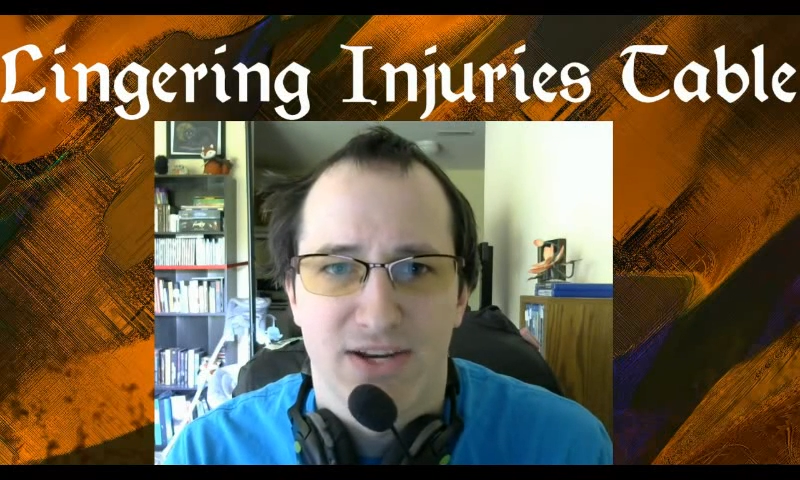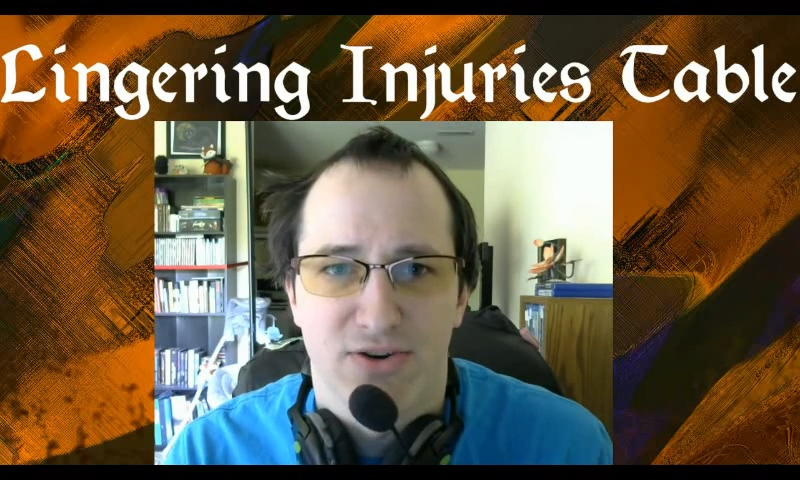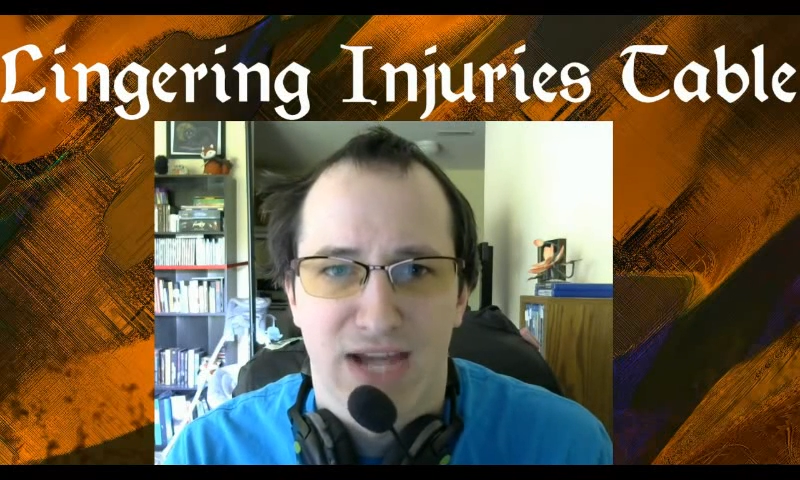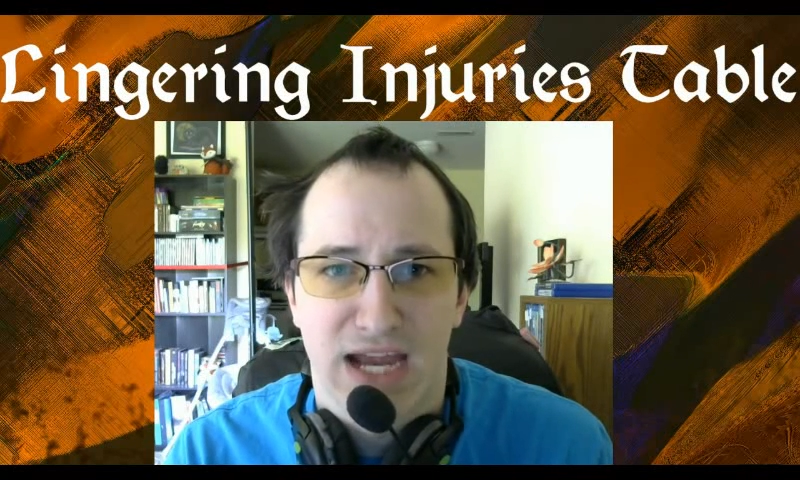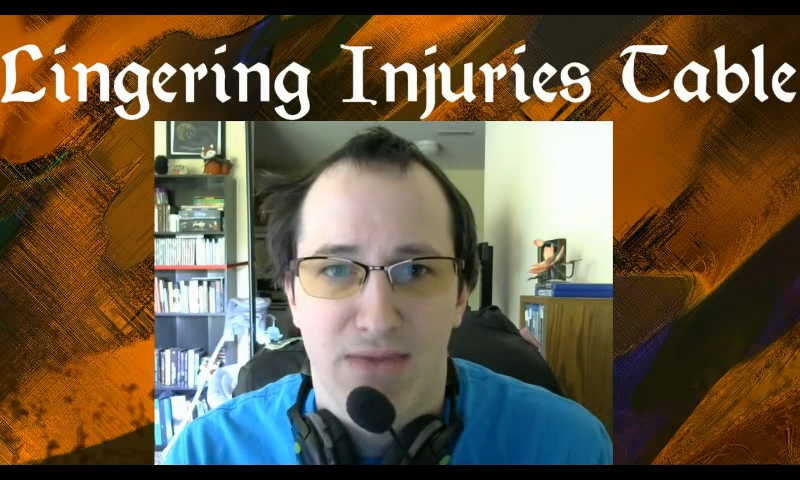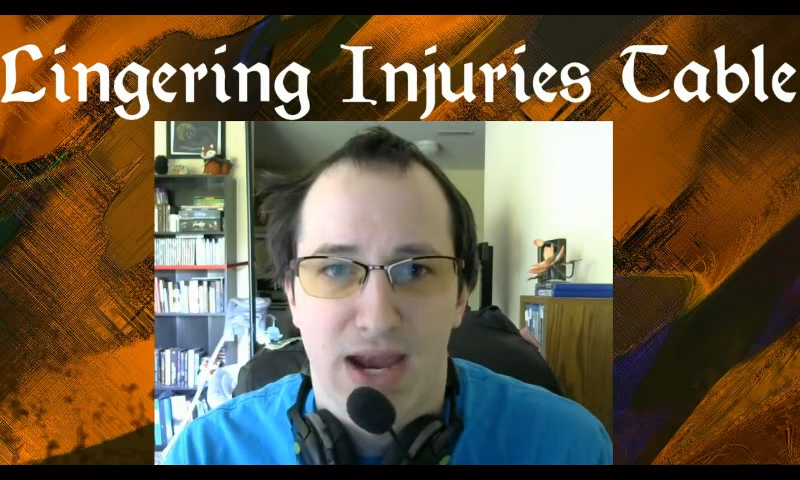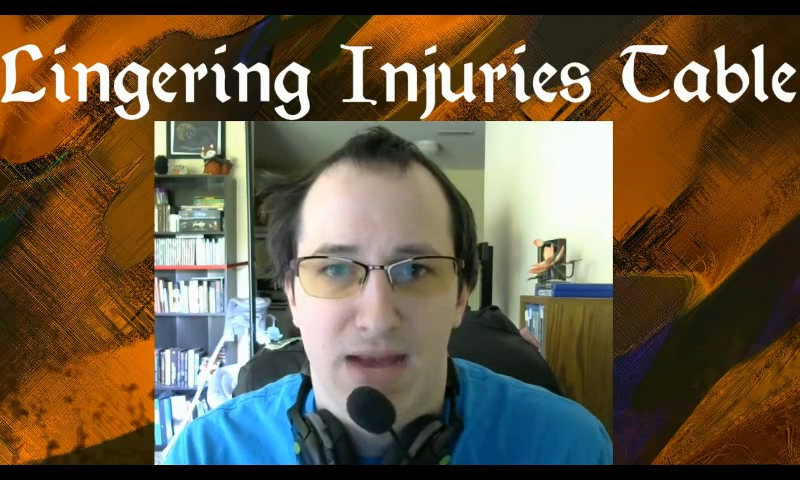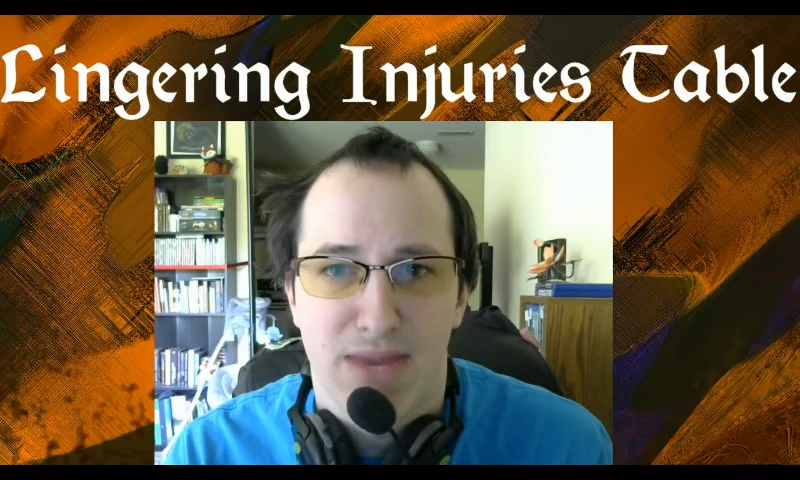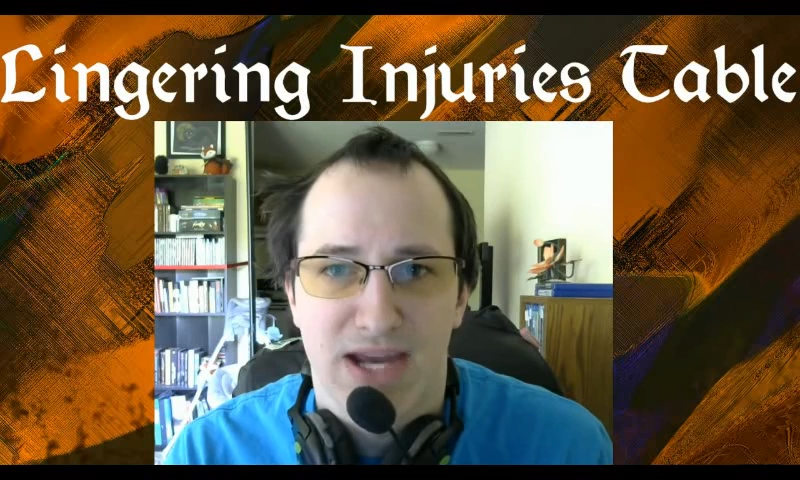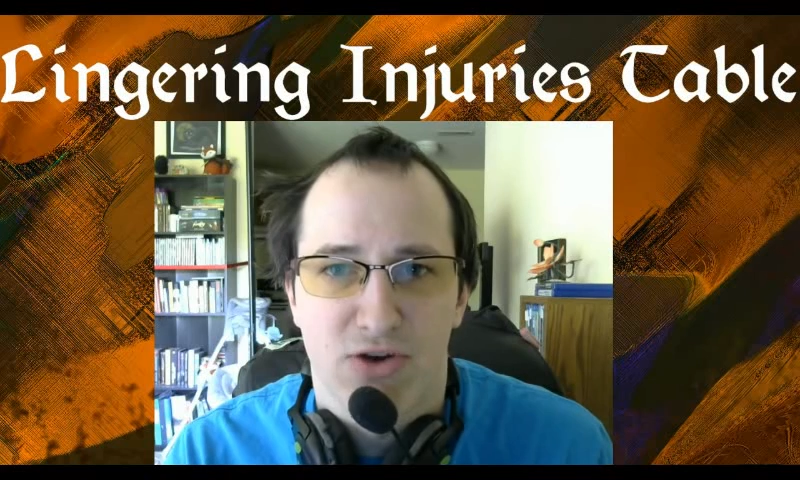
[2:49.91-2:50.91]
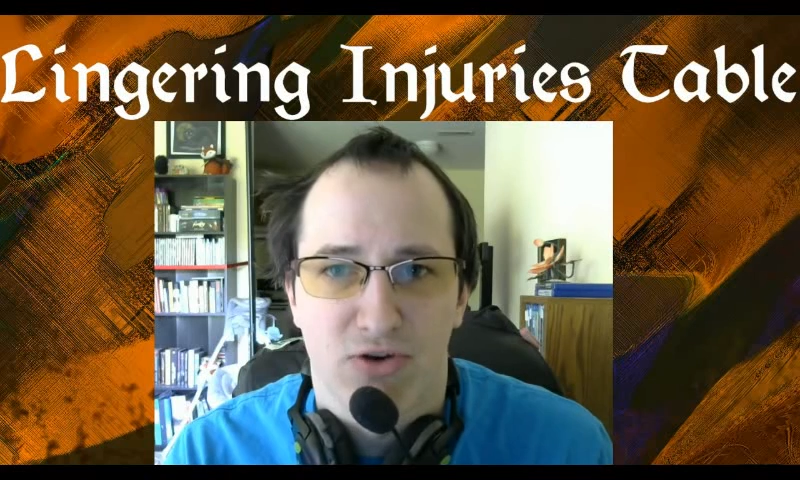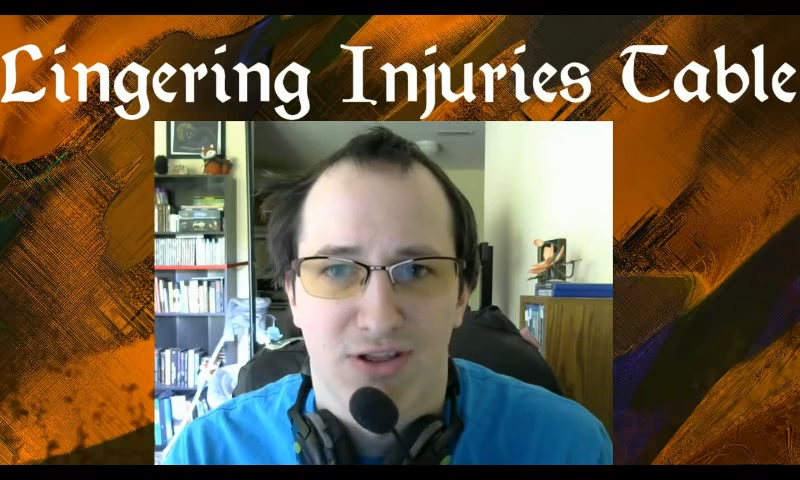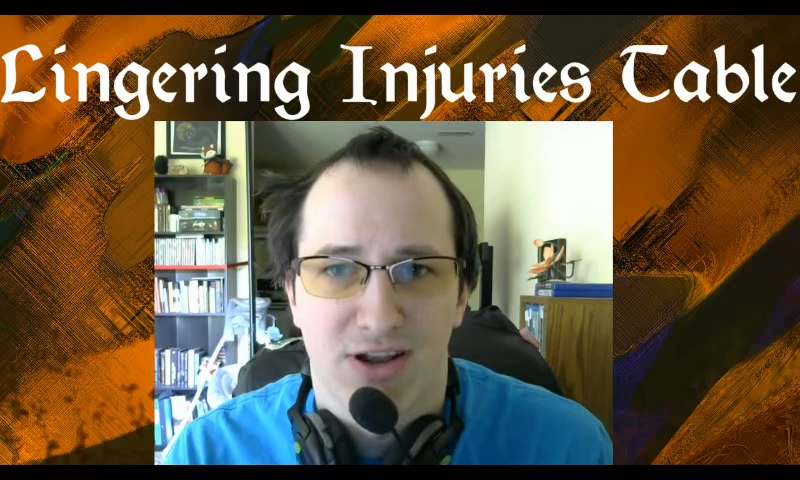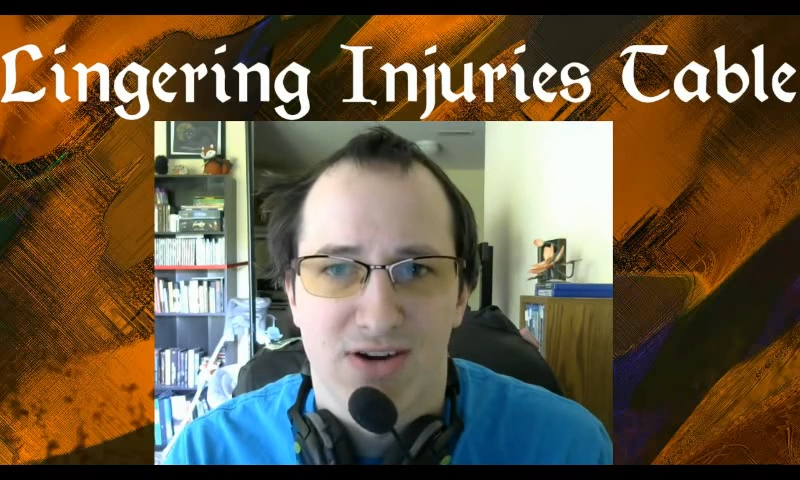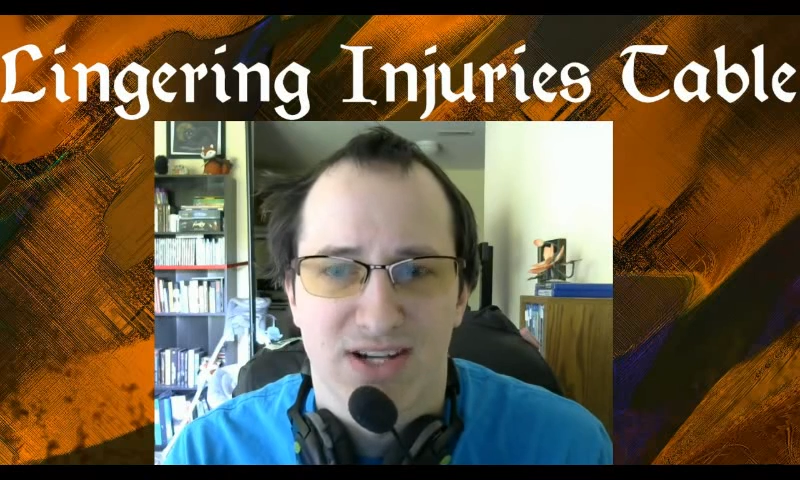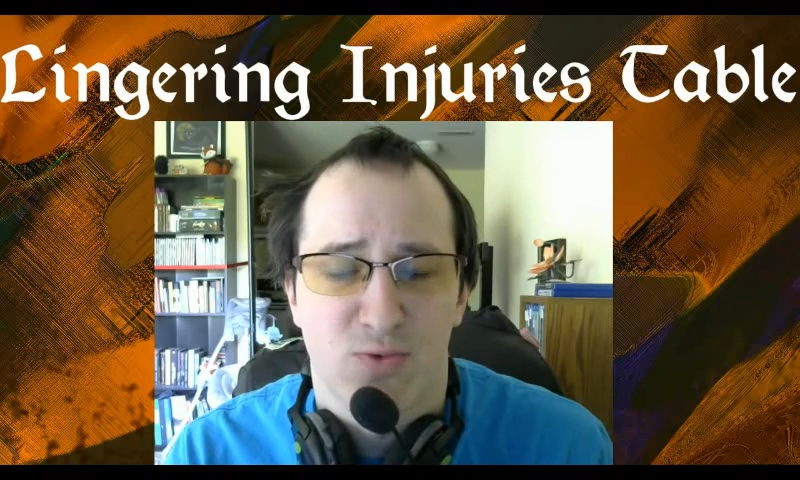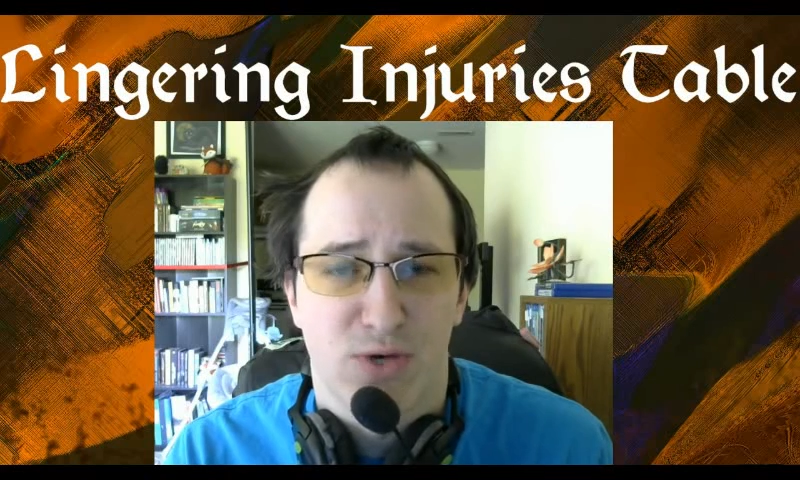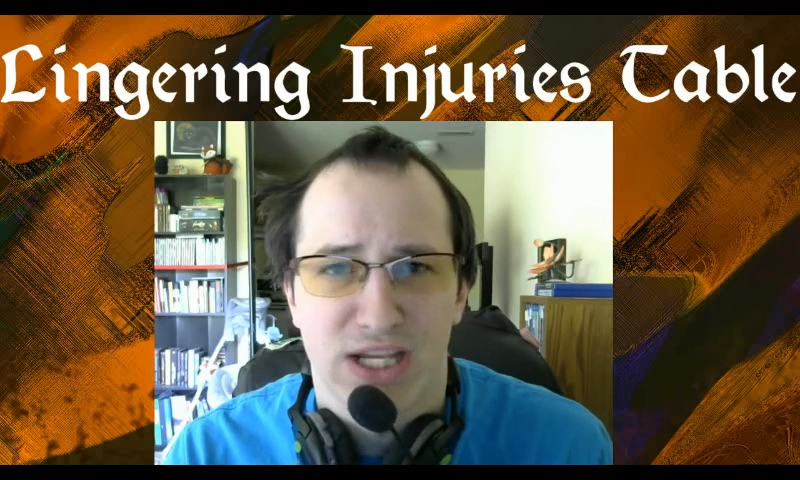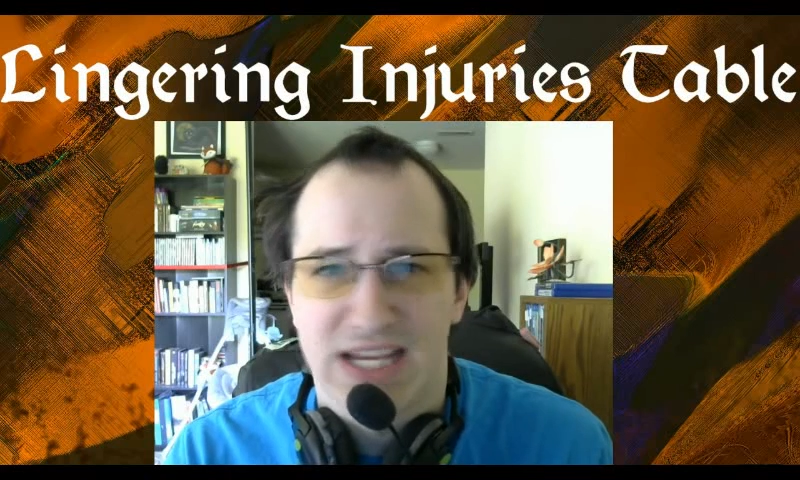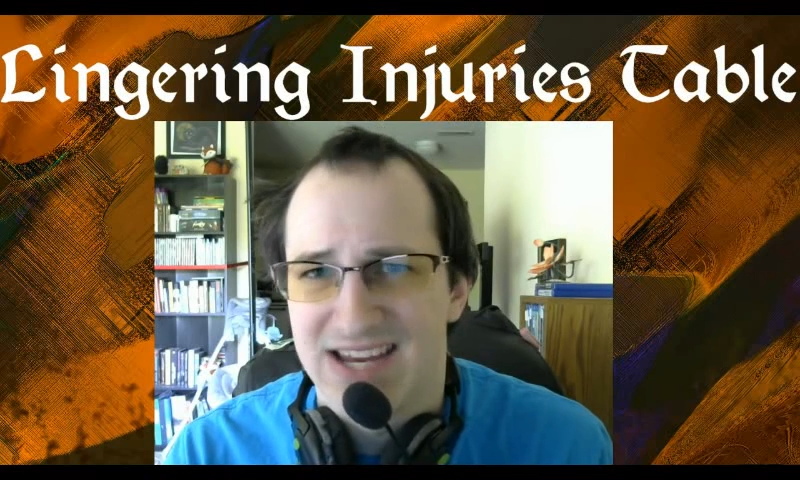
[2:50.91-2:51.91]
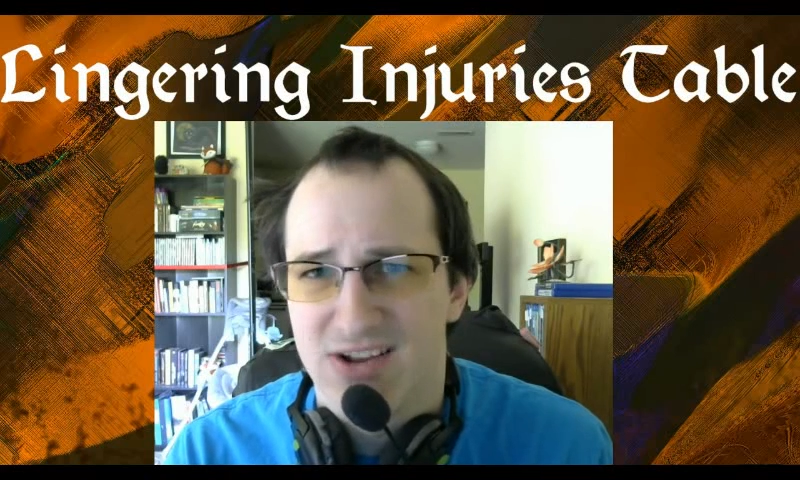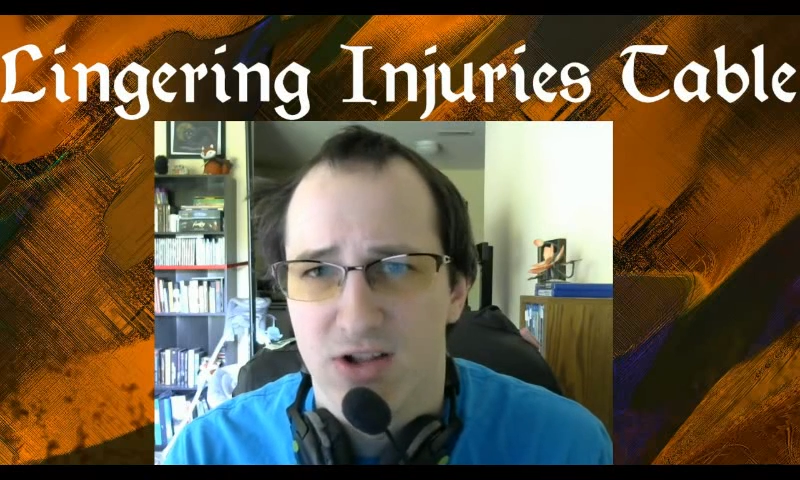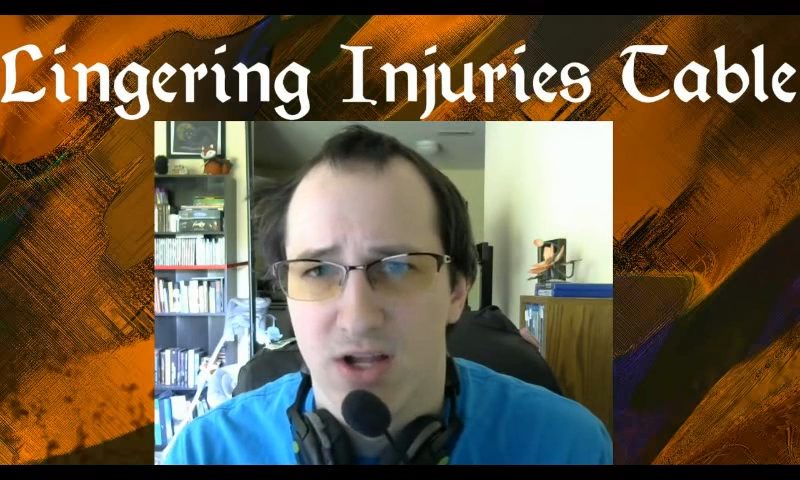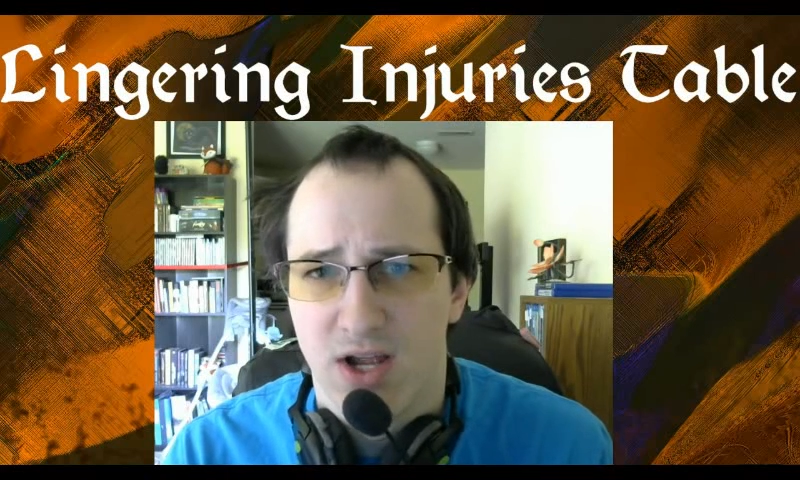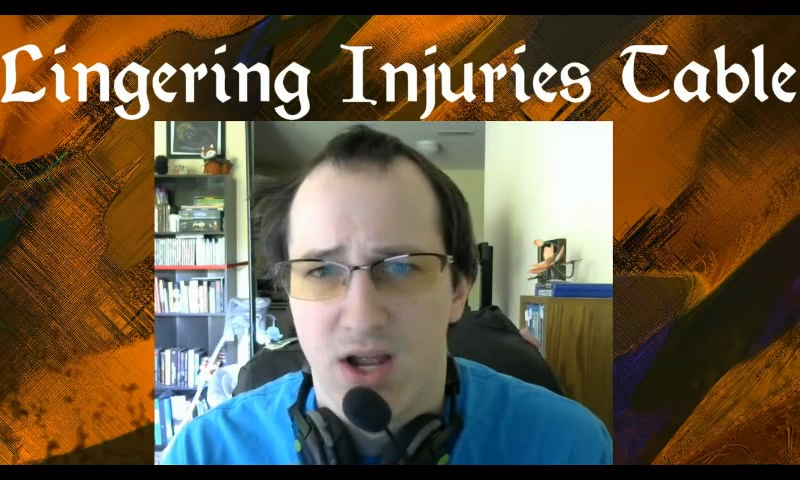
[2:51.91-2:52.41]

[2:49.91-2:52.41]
your game and make your clerics want to heal